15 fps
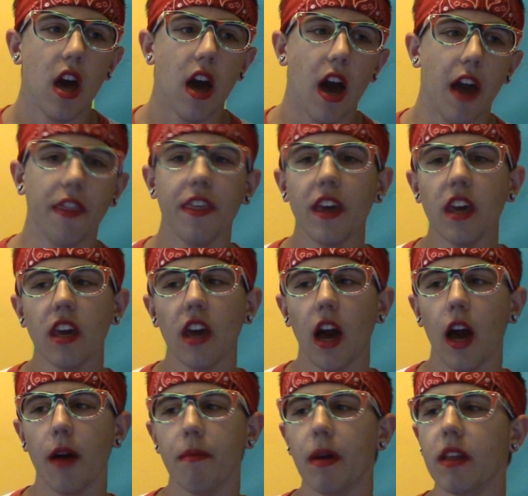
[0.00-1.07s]
I think
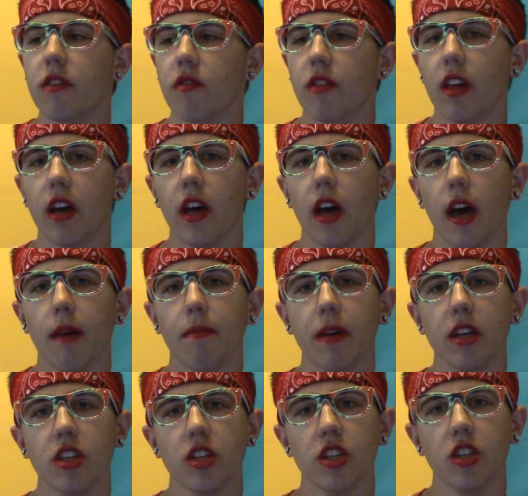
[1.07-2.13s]
I might do that. I
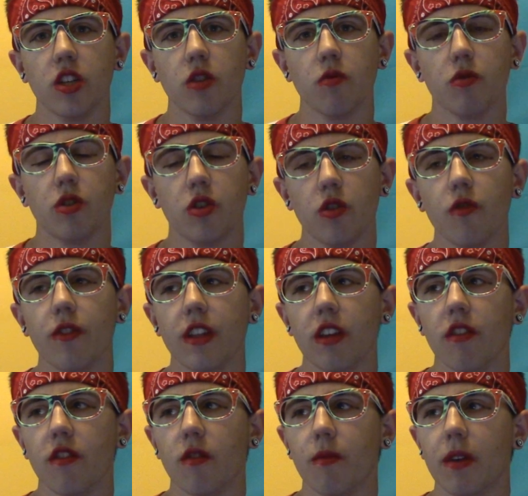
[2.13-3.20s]
might just do two
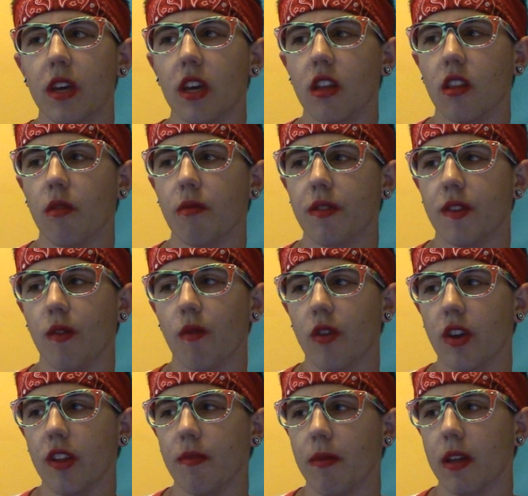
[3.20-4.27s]
videos so we can get done with
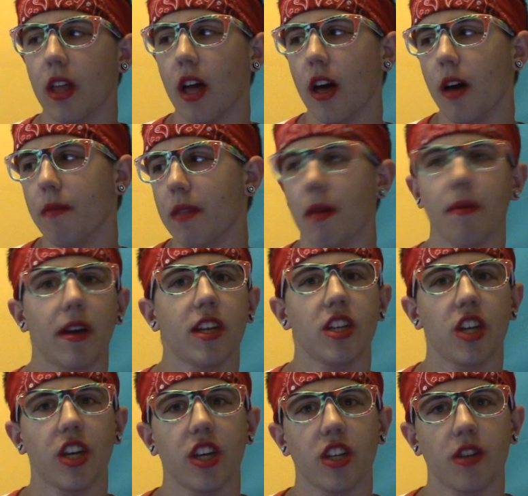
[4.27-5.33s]
stories, but um, that might
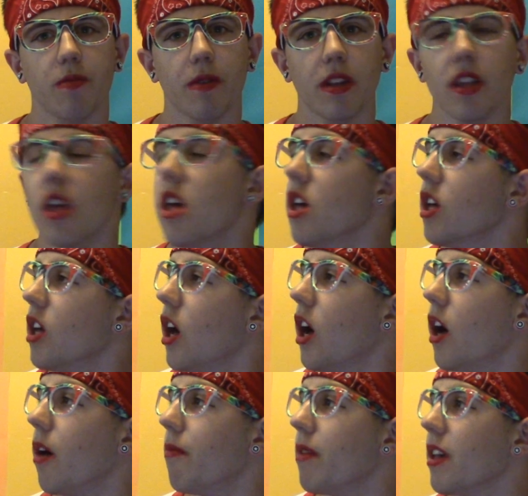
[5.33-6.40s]
change. But
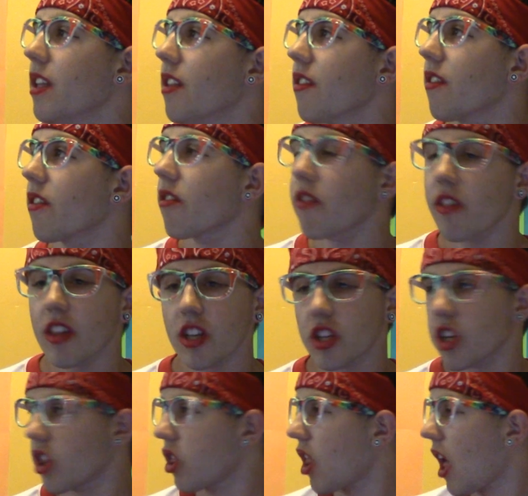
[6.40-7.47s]
um, it is literally
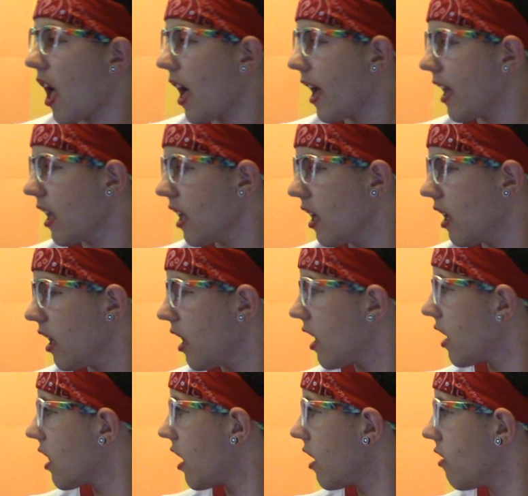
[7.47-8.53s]
July,
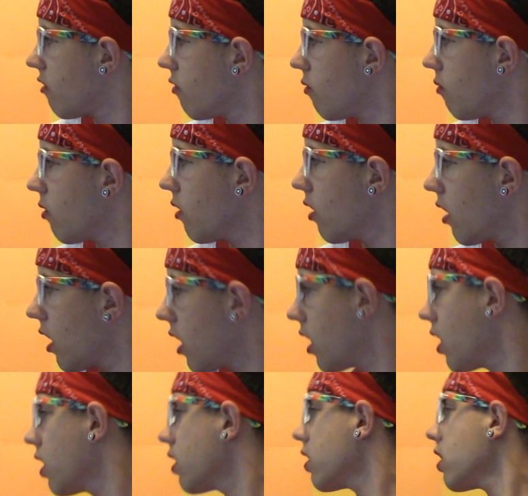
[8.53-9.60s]
and I do,
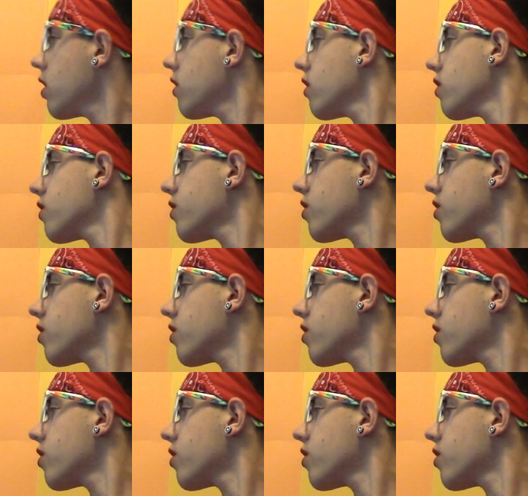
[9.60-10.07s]
and it is